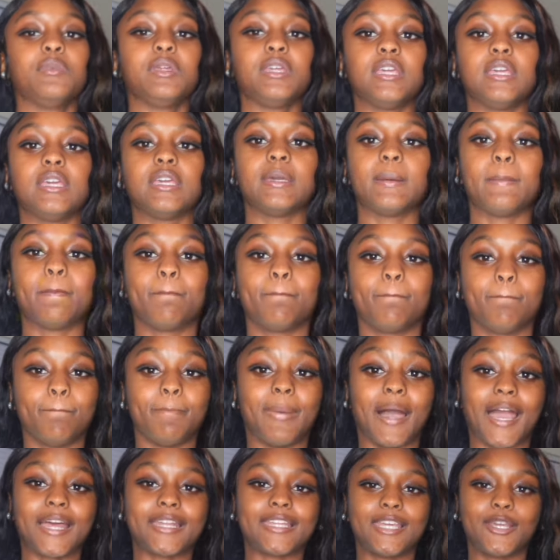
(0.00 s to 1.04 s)
me
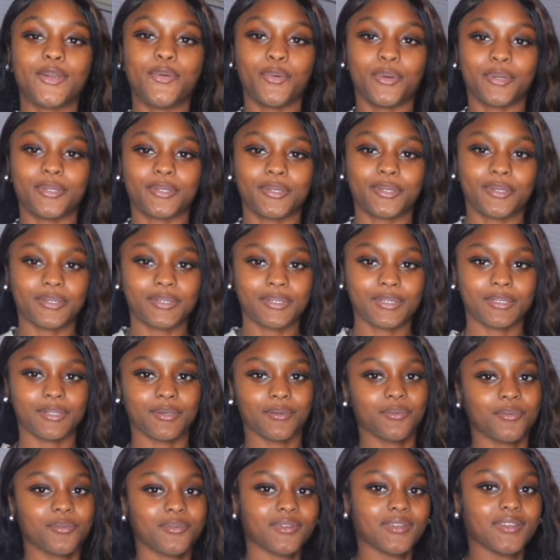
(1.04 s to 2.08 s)
body going on, you know.
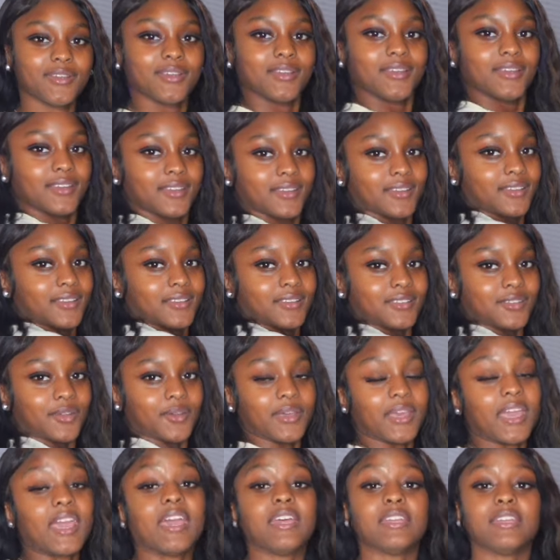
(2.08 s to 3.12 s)
So
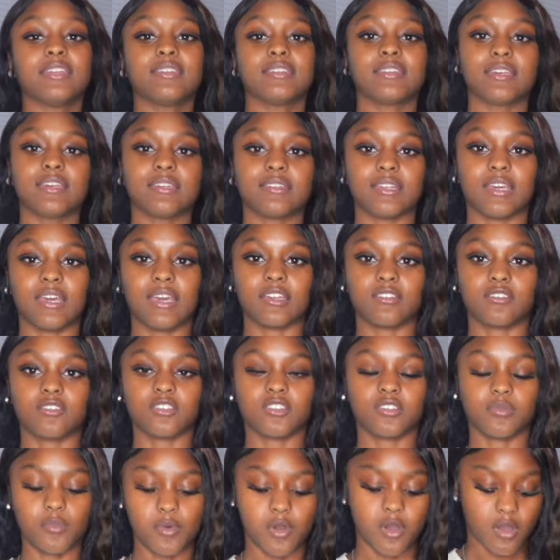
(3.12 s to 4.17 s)
yeah, and this is an extra
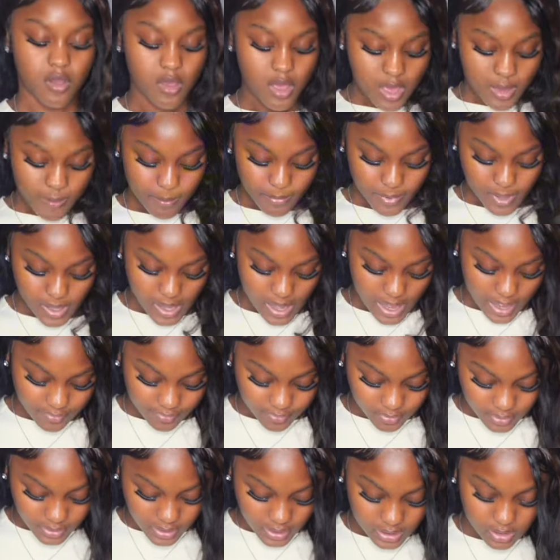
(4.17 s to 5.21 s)
small, but I
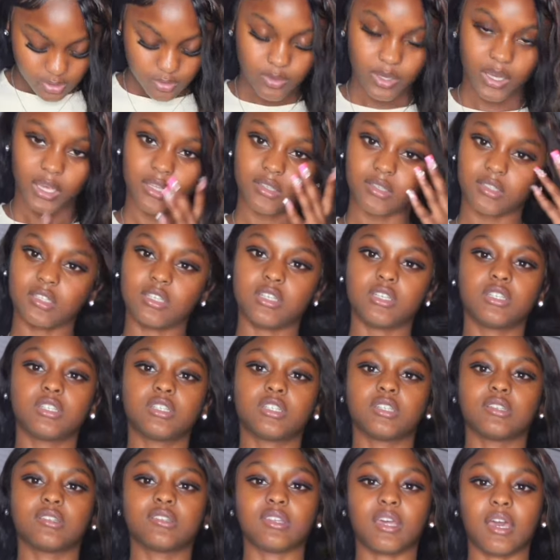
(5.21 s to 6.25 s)
feel like you guys
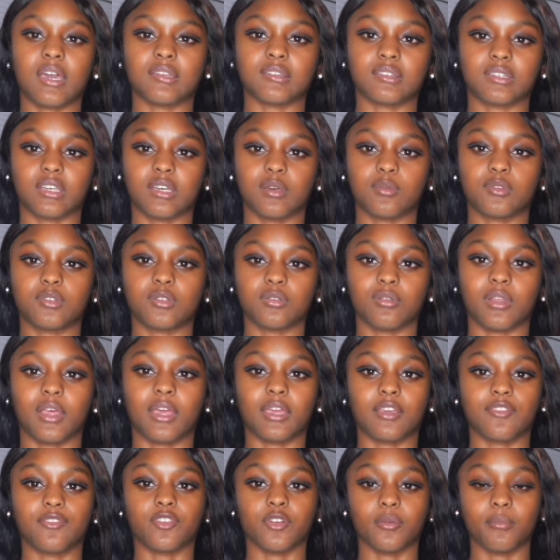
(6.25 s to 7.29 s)
should size up to, like,
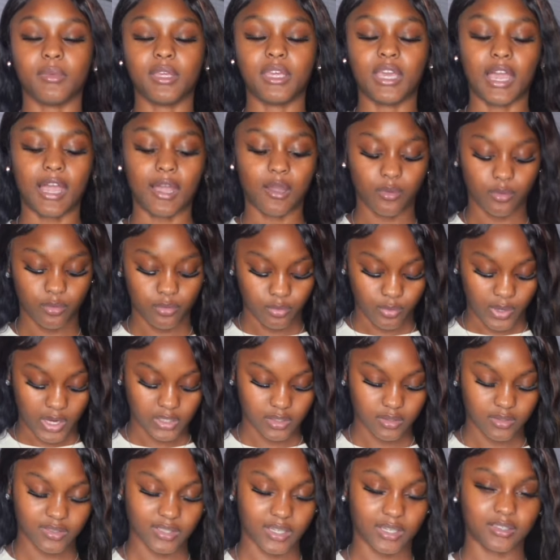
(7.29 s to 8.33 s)
for me, I would
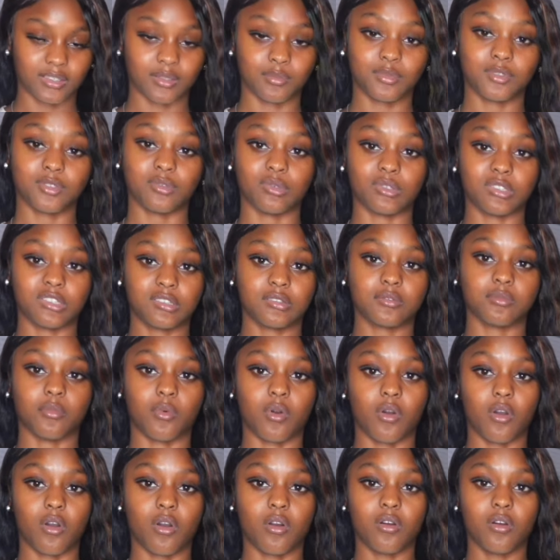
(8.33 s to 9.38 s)
rather size up to a
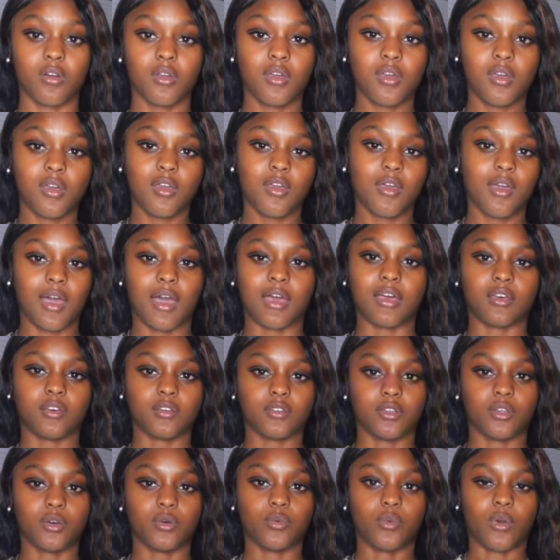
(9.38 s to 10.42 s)
small. I
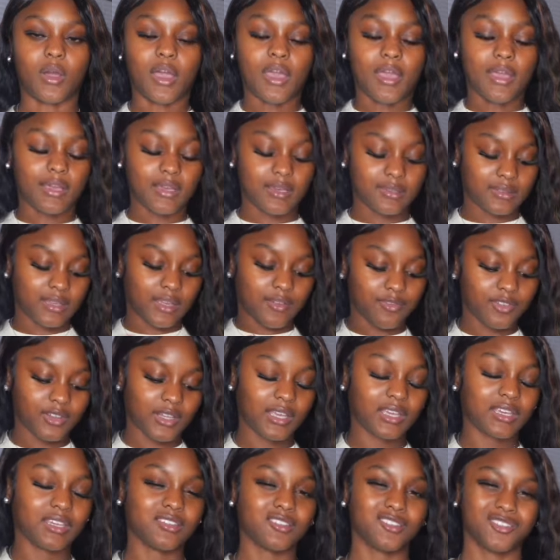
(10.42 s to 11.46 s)
don't know why, because I feel
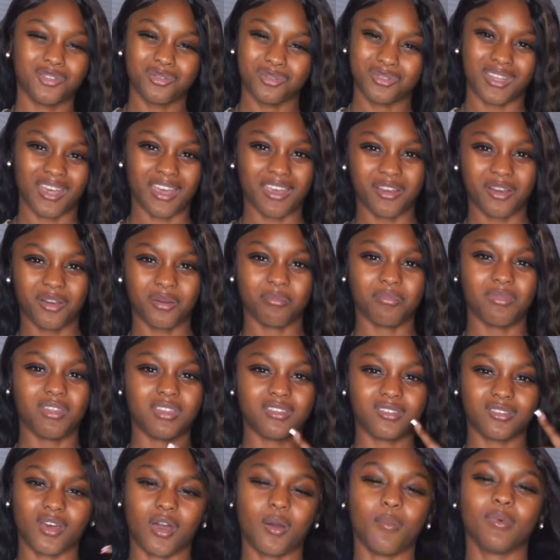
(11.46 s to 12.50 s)
like it's too tight on me.
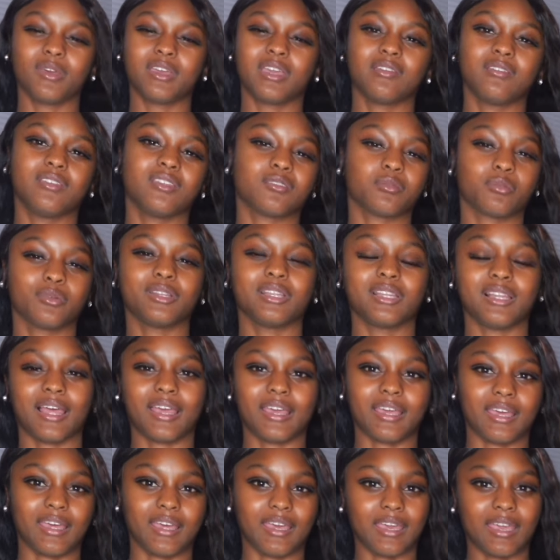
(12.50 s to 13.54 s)
So I'm going to give this really like
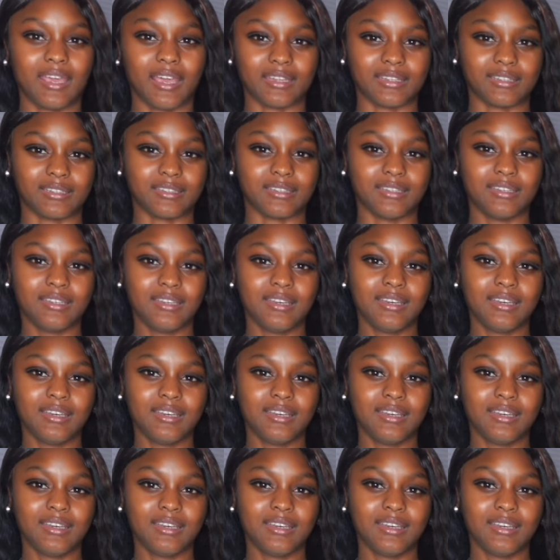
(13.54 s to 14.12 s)
an 8 out of